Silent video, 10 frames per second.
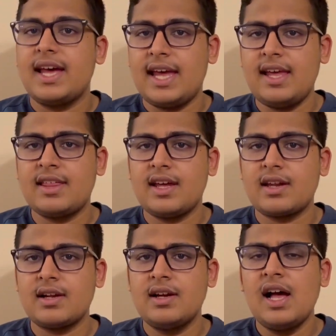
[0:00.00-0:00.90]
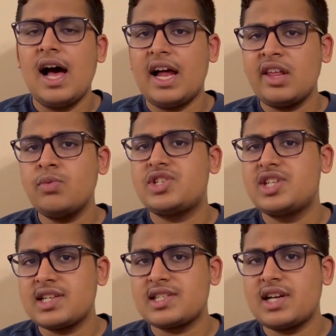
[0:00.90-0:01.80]
Hey there! Are you
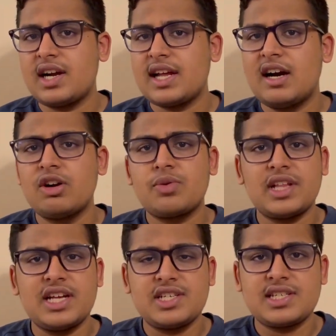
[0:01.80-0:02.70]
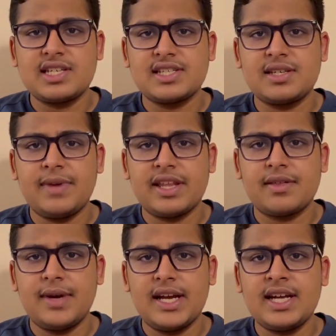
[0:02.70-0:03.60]
just starting out with IGCSE
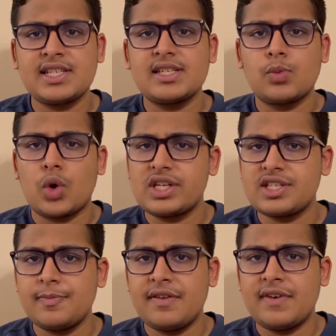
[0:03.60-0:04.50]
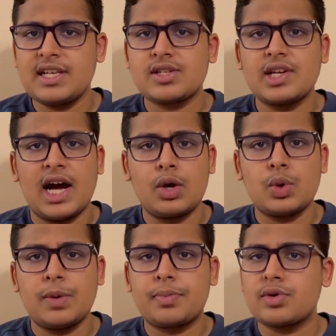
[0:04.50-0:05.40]
Mathematics and want some advice on how
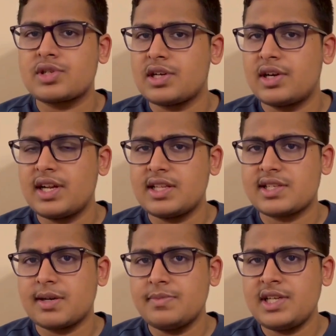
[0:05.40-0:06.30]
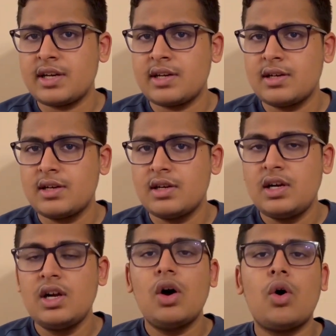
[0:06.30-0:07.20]
to approach learning the subject?
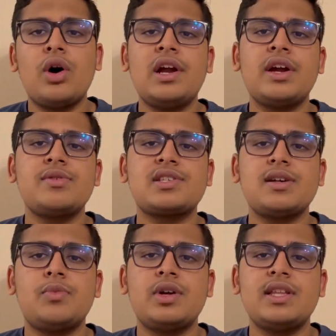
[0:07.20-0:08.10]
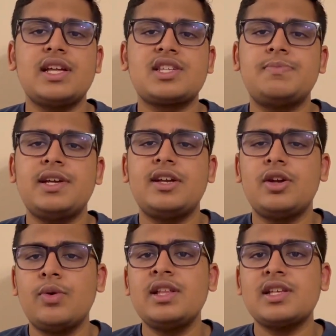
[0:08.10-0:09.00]
Or are you someone that's
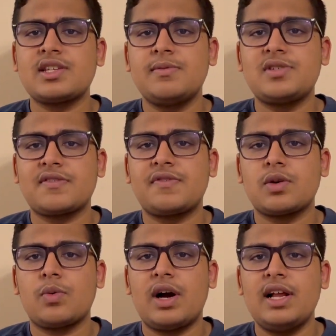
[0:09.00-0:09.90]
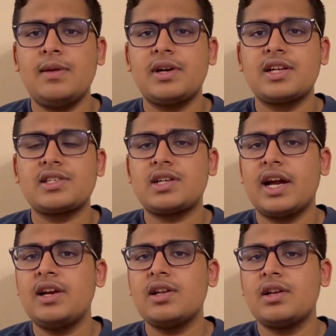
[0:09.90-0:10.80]
been doing the subject for a while but is
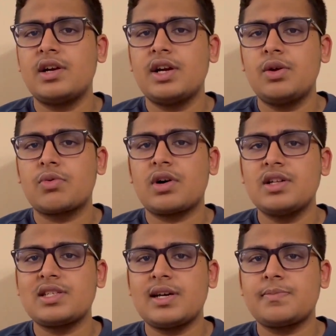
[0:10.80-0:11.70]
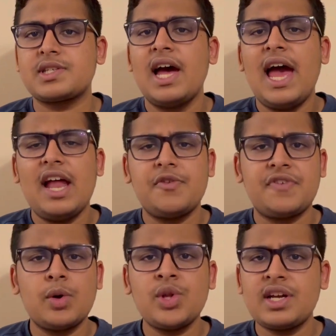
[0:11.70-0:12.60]
trying to learn new concepts and
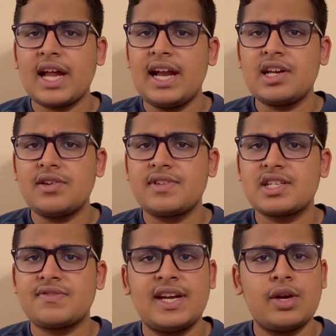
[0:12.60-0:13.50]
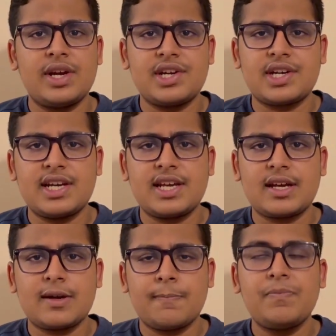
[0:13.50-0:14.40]
found the title of this video
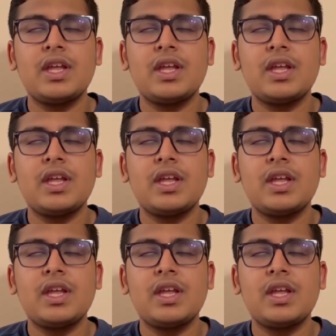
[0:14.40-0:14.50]
intriguing?